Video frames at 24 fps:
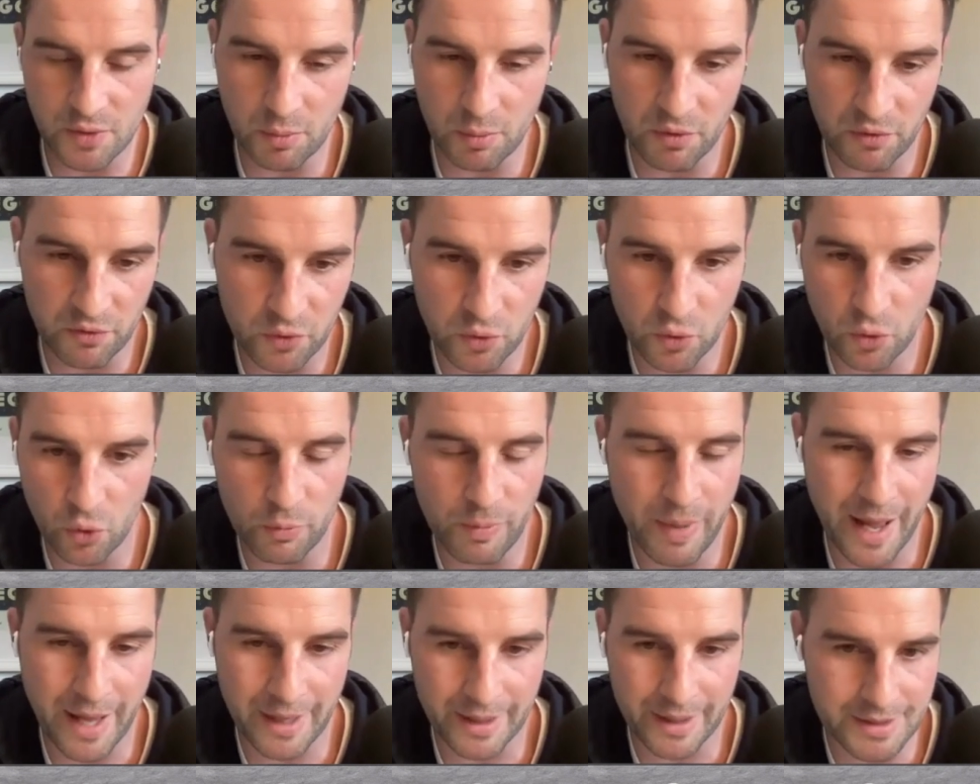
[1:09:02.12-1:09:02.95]
them a
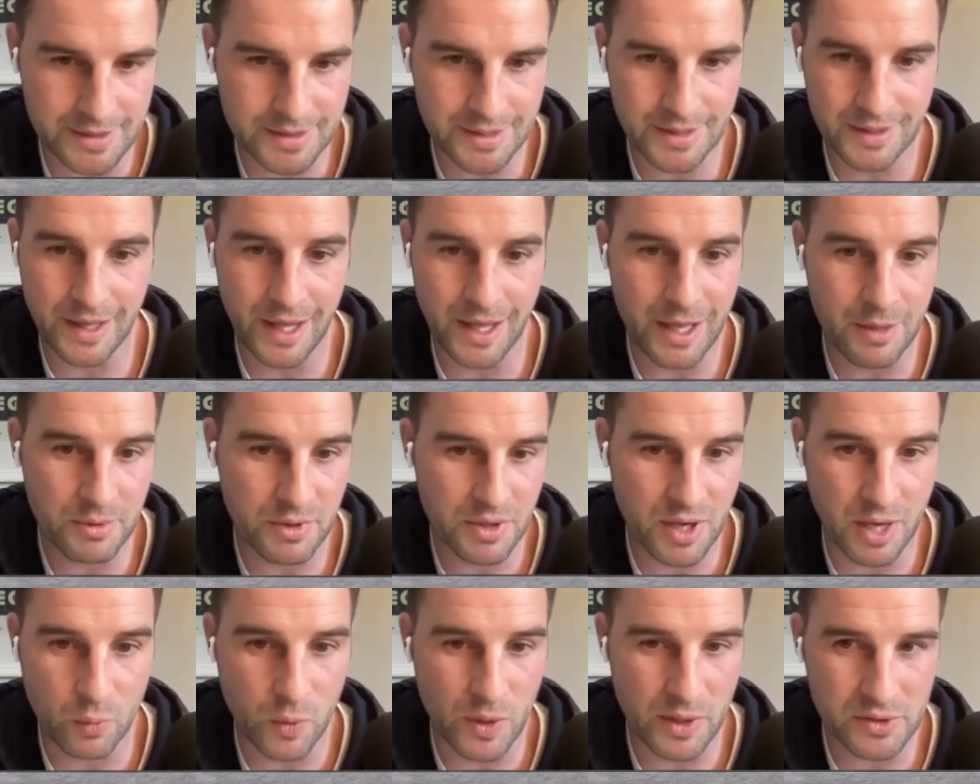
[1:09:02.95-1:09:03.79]
foothold back into the game,
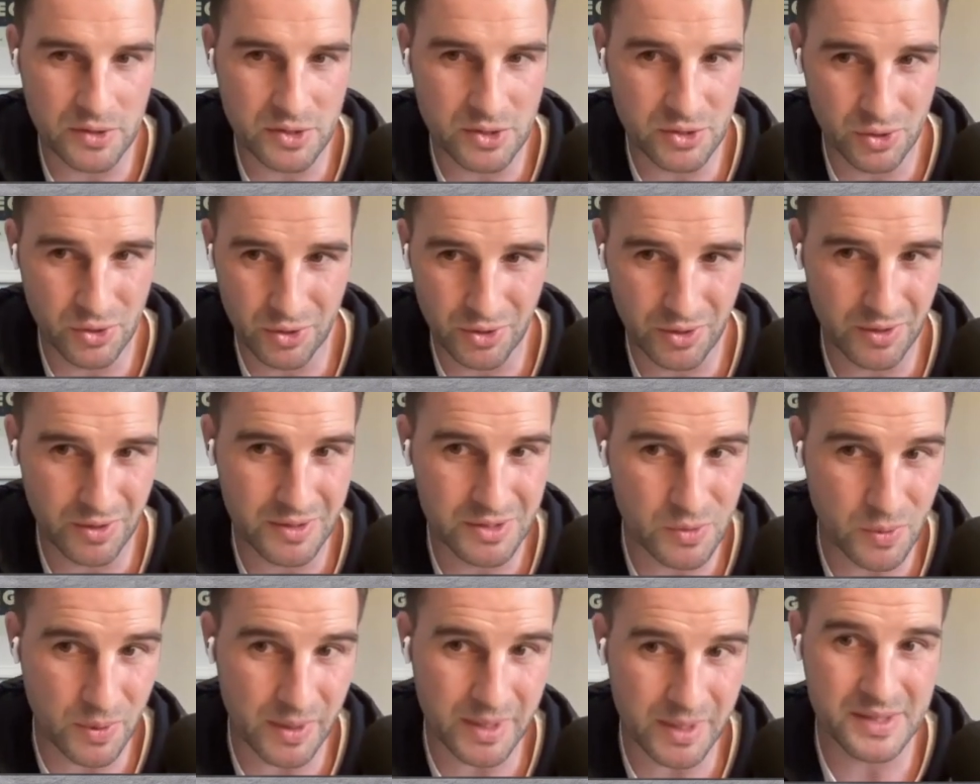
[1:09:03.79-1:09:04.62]
and, and Wales took
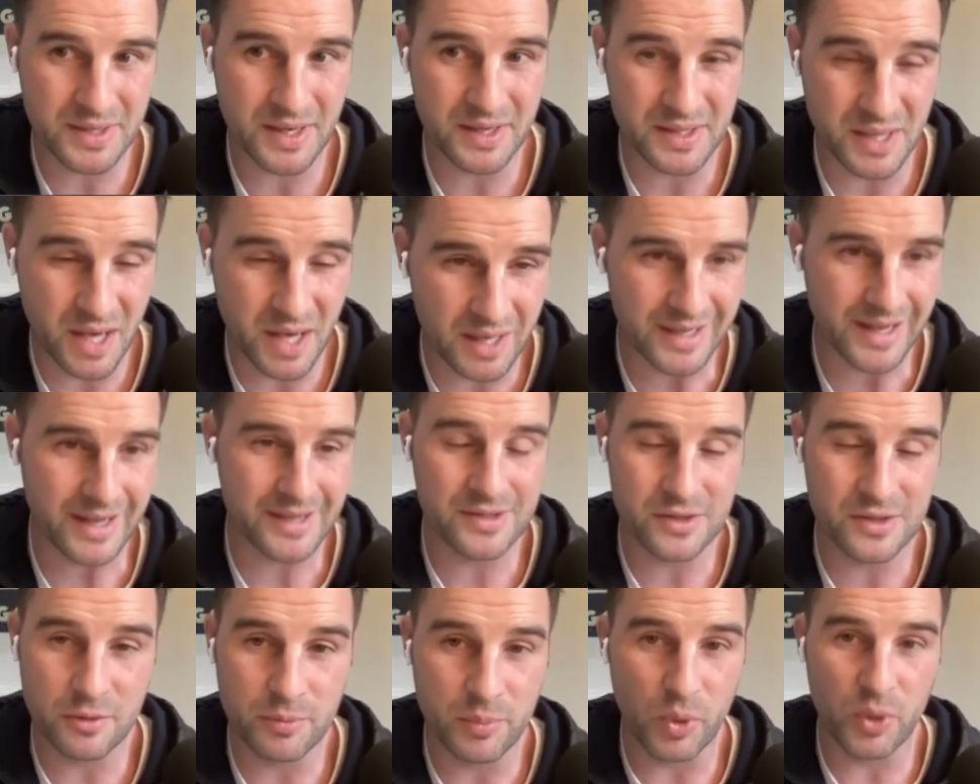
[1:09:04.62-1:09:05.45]
it. Twenty six
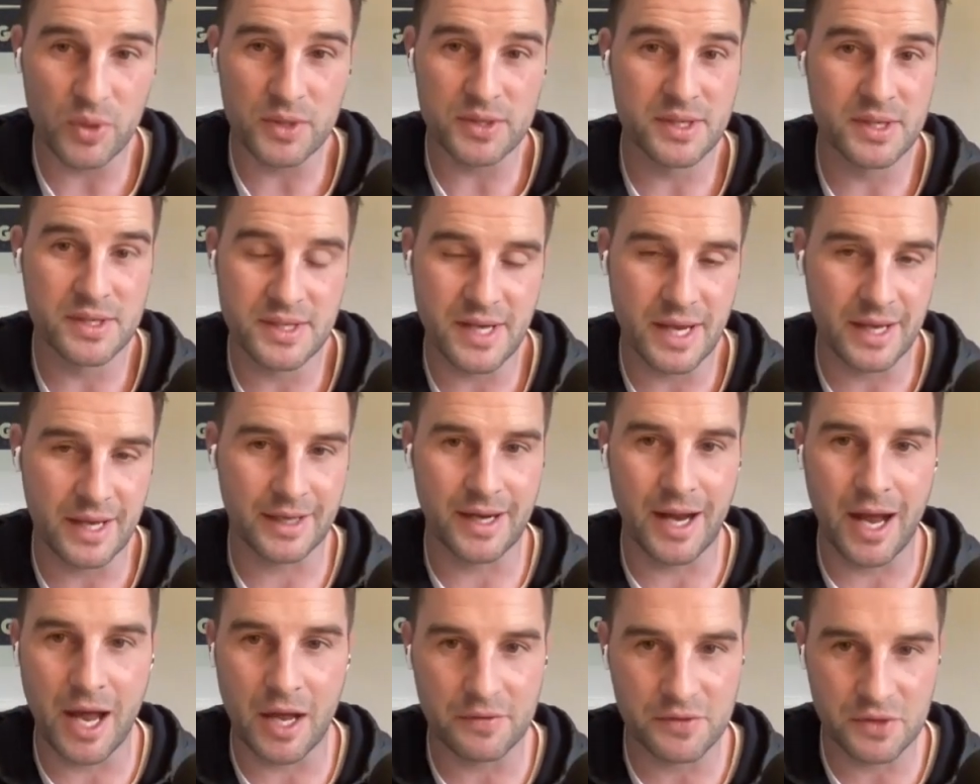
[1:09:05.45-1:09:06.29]
unanswered points in the
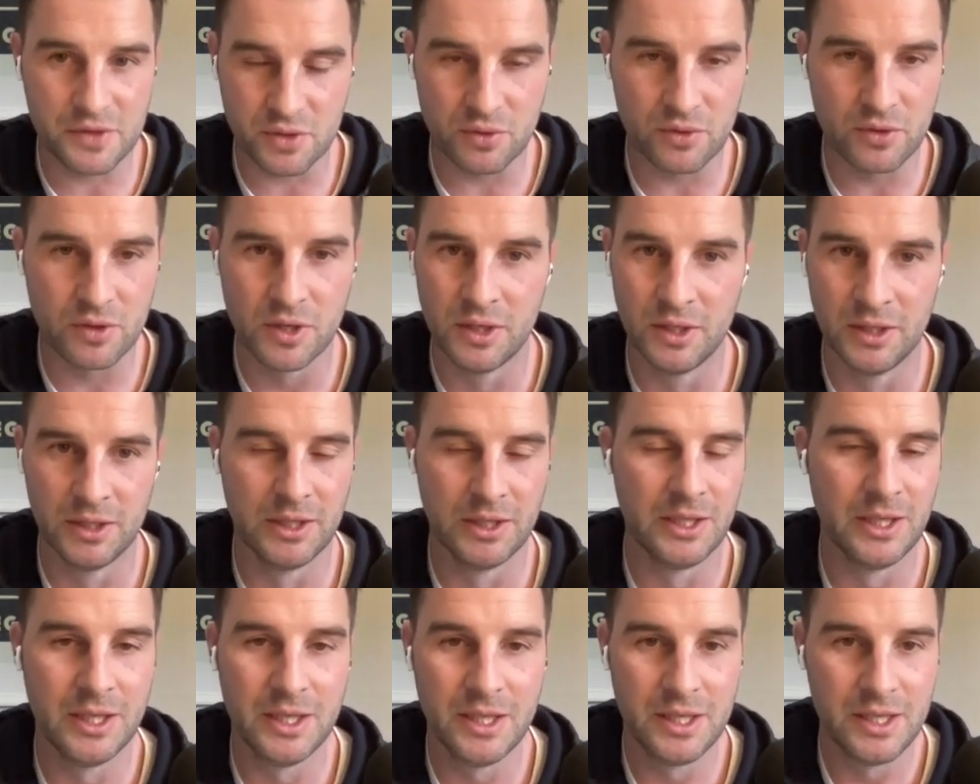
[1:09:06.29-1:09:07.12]
second half. So
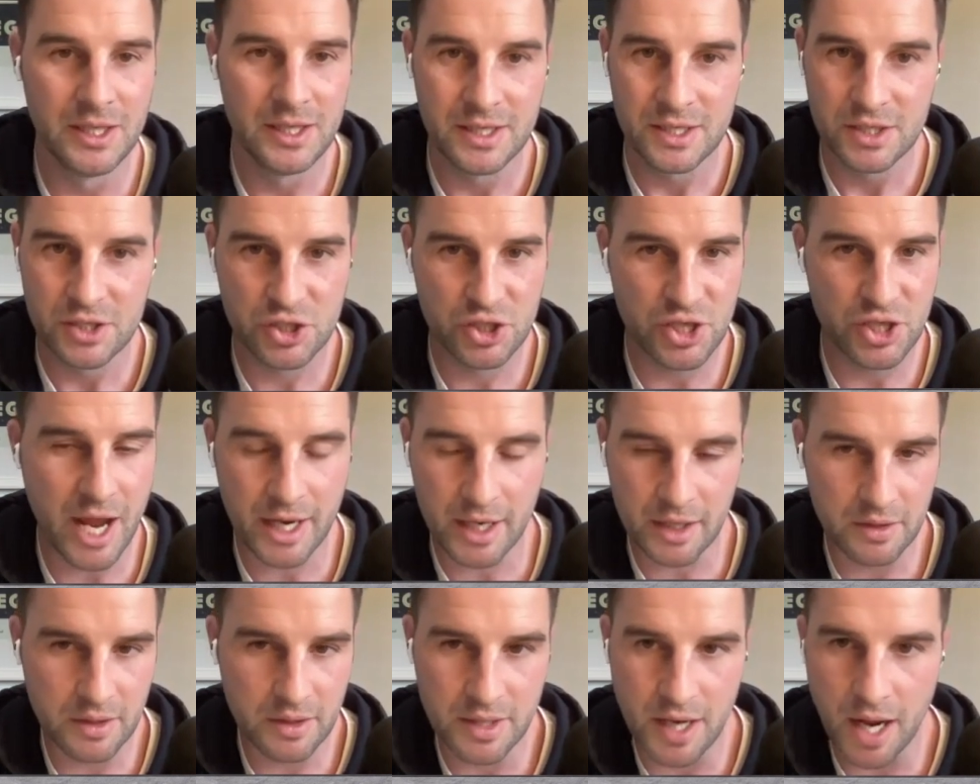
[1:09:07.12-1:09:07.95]

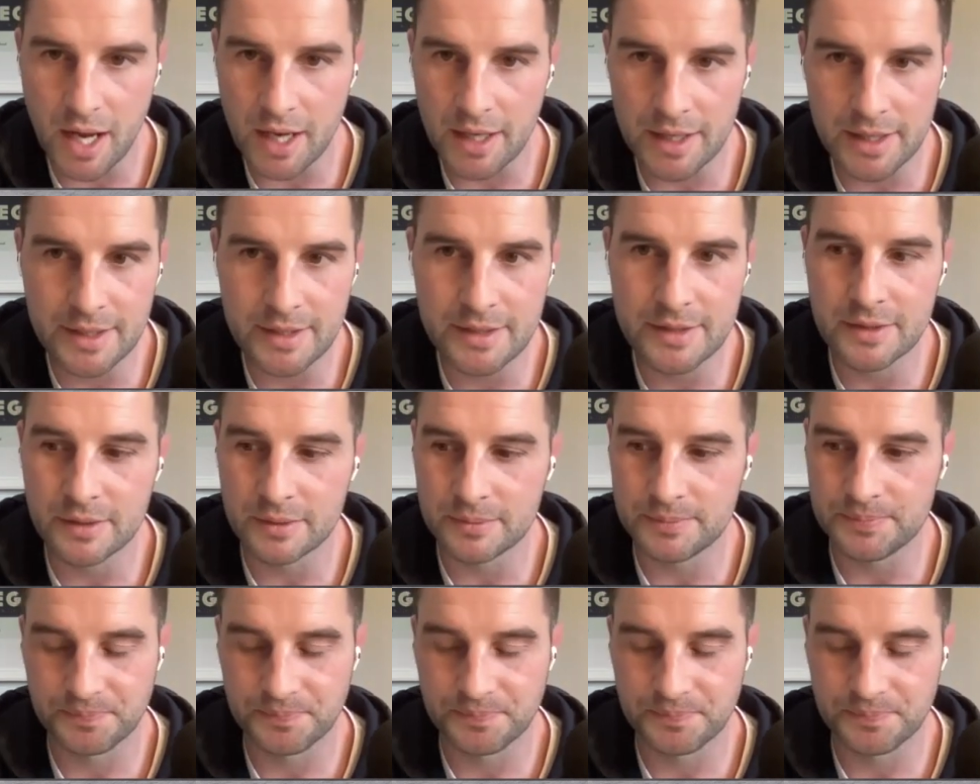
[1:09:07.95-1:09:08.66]
Jekyll and Hyde,